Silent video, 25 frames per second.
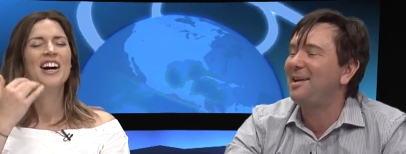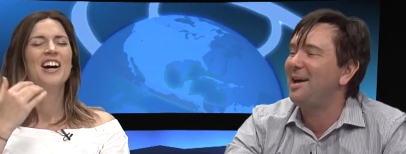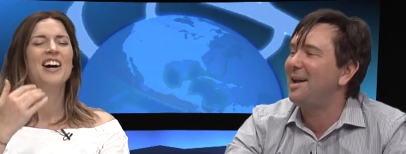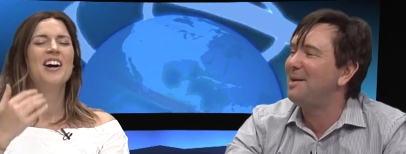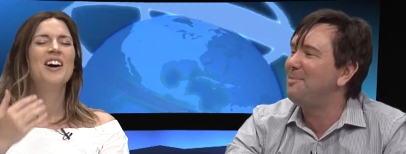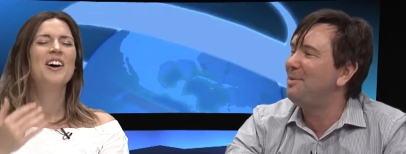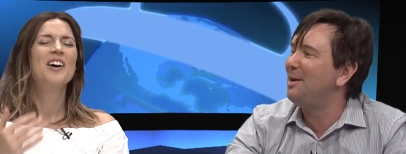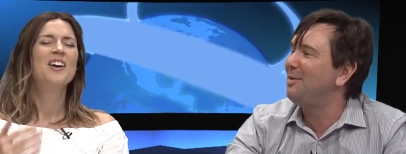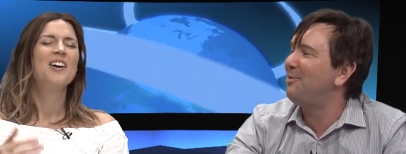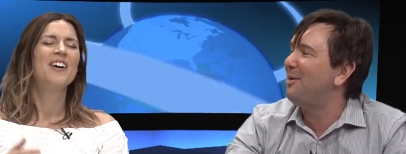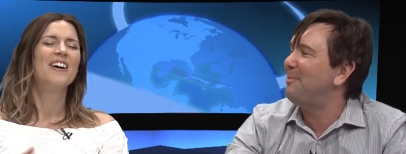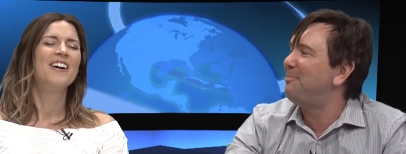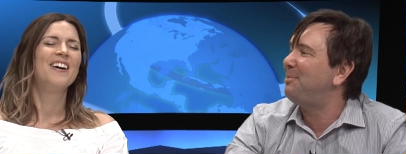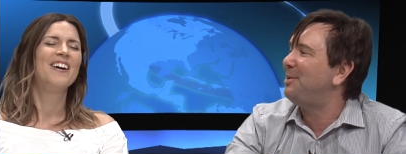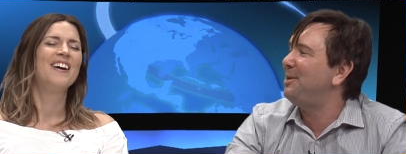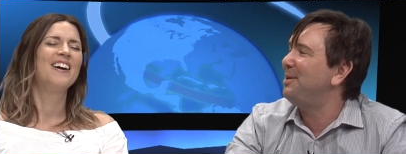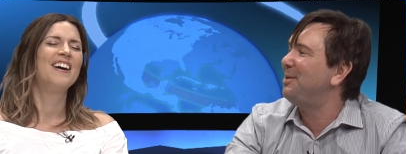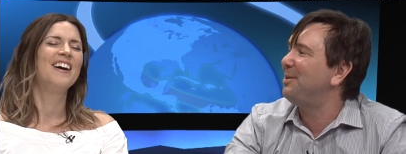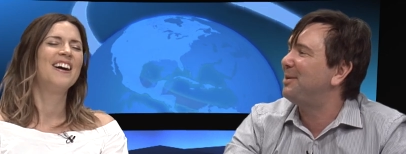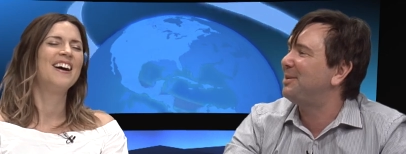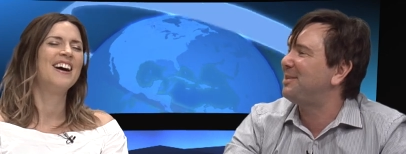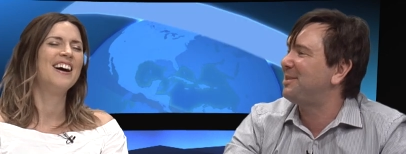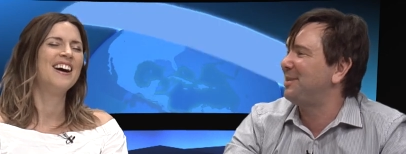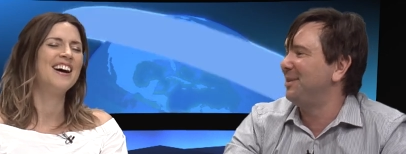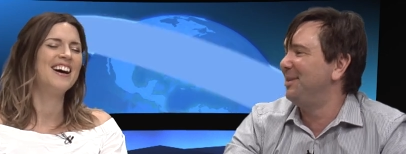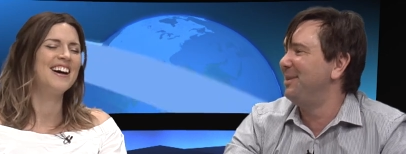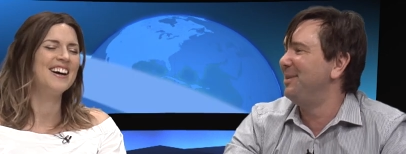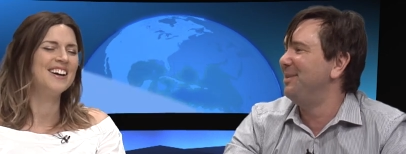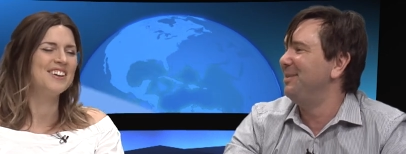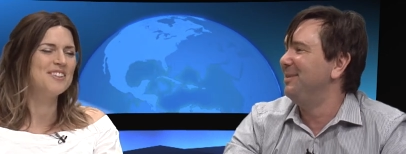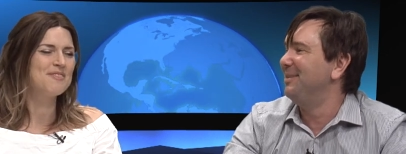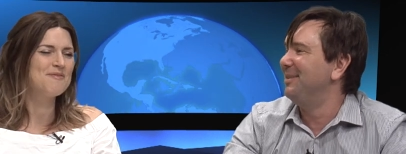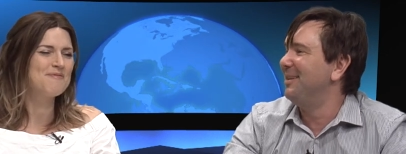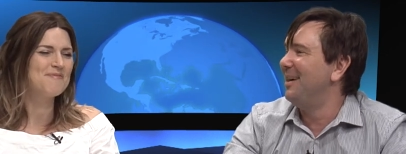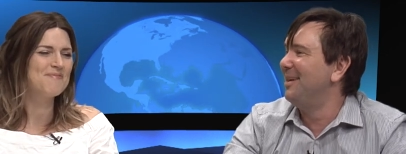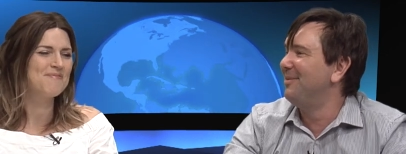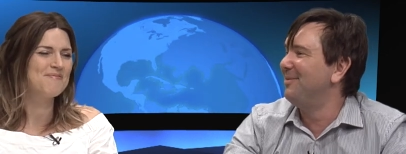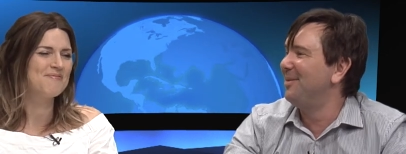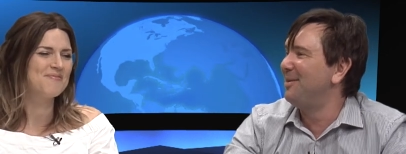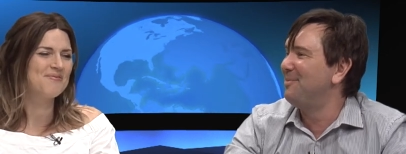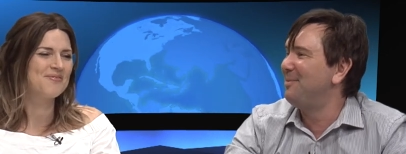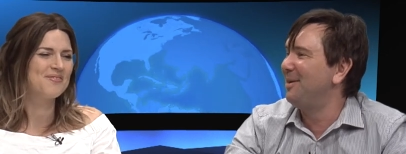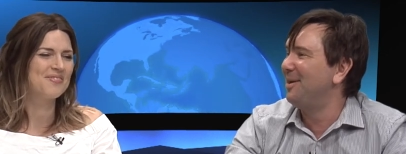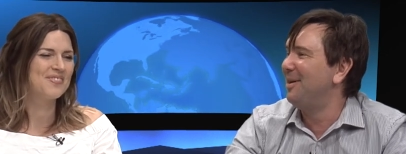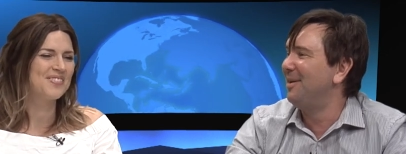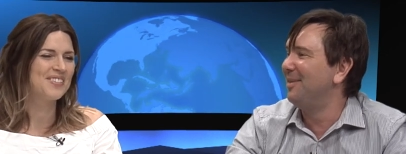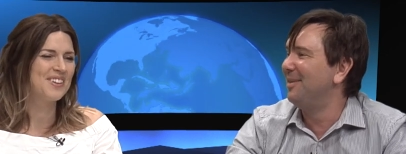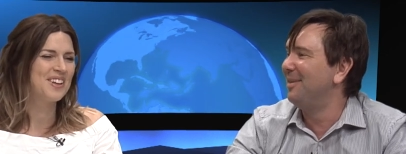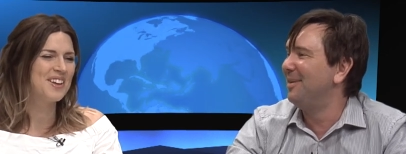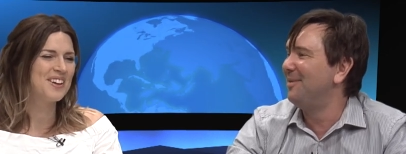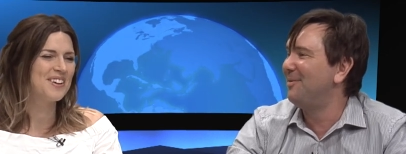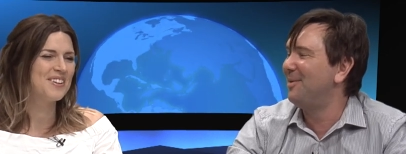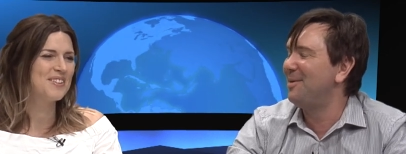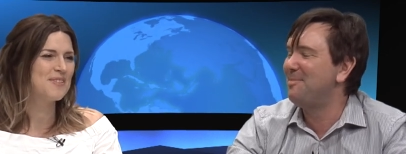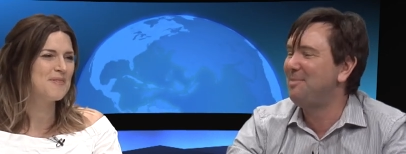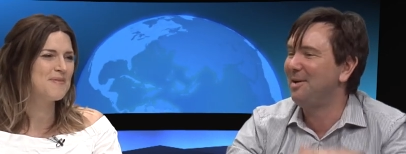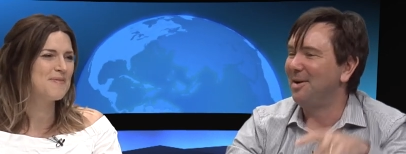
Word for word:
Speaker 1: get a bit of a puke too, and oh.